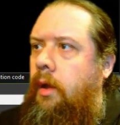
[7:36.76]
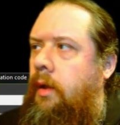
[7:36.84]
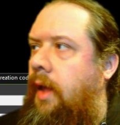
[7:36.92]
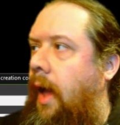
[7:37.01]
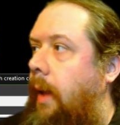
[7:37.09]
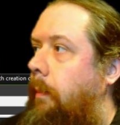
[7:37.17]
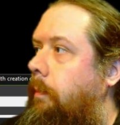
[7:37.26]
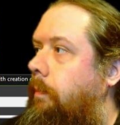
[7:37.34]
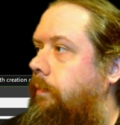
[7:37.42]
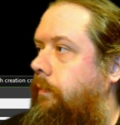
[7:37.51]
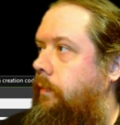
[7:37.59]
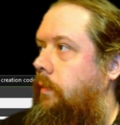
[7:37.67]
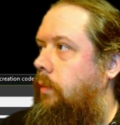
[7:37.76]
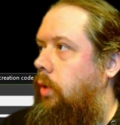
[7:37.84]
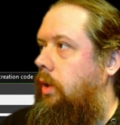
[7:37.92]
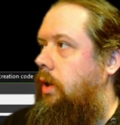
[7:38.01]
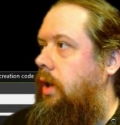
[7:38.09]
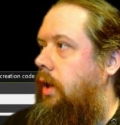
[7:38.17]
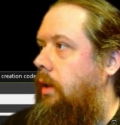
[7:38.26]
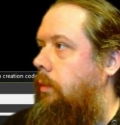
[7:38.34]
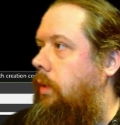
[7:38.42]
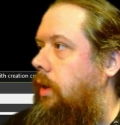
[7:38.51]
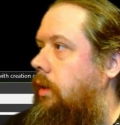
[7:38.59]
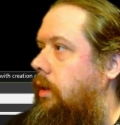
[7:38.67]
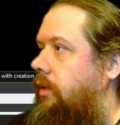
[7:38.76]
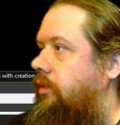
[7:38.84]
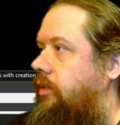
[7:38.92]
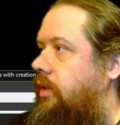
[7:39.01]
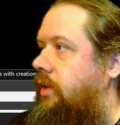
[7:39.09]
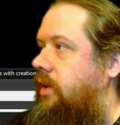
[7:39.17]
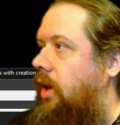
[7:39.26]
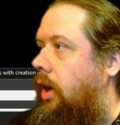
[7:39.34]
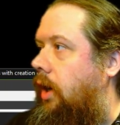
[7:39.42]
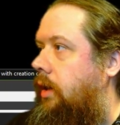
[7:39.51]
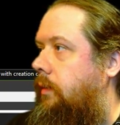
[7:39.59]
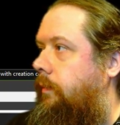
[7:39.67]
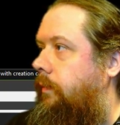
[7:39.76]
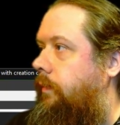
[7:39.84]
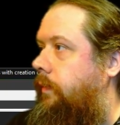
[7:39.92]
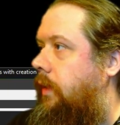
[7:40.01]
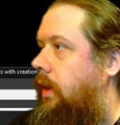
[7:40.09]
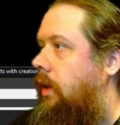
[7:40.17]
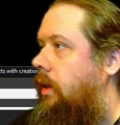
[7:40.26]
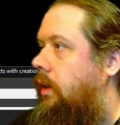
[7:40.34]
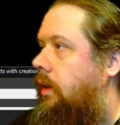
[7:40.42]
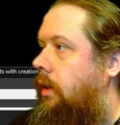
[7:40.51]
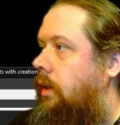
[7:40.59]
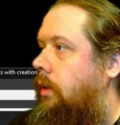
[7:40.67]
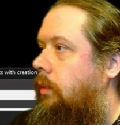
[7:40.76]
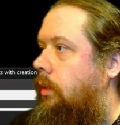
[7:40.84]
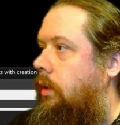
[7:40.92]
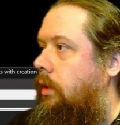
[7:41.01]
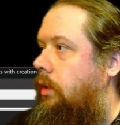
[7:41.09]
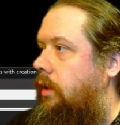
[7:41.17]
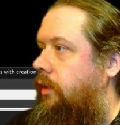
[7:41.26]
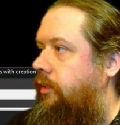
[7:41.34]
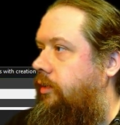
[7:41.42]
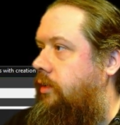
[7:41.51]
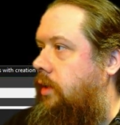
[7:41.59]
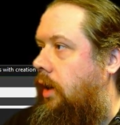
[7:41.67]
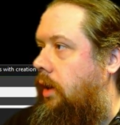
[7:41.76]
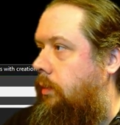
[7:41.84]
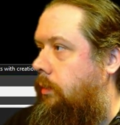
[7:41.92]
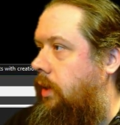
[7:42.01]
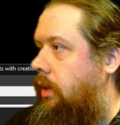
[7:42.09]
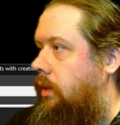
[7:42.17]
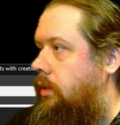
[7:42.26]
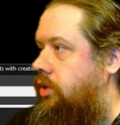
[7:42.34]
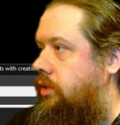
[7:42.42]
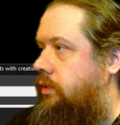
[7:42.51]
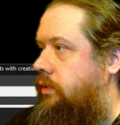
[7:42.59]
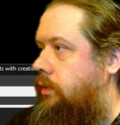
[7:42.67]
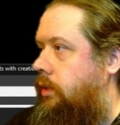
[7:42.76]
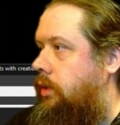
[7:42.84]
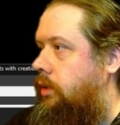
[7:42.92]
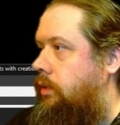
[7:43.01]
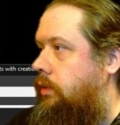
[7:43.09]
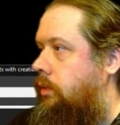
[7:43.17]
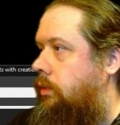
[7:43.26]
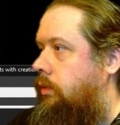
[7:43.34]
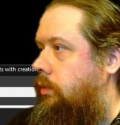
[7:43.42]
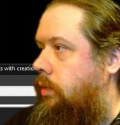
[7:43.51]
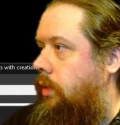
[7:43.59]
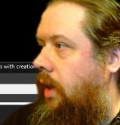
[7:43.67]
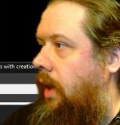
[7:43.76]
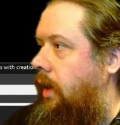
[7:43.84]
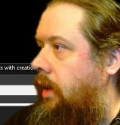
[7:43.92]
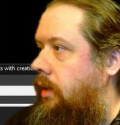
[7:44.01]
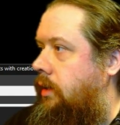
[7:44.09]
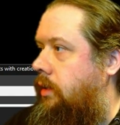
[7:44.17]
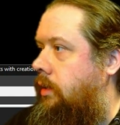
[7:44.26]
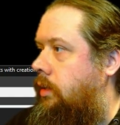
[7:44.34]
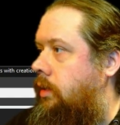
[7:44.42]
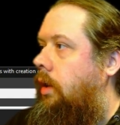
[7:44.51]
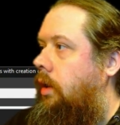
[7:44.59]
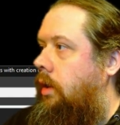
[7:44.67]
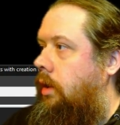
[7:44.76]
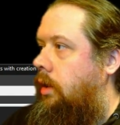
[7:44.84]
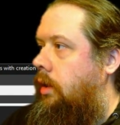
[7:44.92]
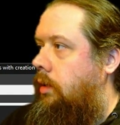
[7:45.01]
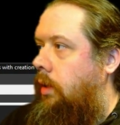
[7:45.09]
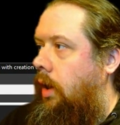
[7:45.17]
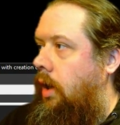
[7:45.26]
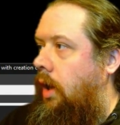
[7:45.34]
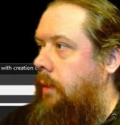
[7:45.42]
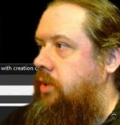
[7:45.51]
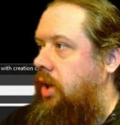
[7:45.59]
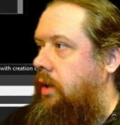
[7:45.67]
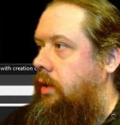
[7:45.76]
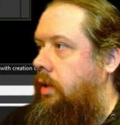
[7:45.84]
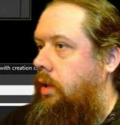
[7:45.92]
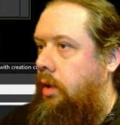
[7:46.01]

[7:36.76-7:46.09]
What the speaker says: Okay. We're gonna start. We are just going to create an object.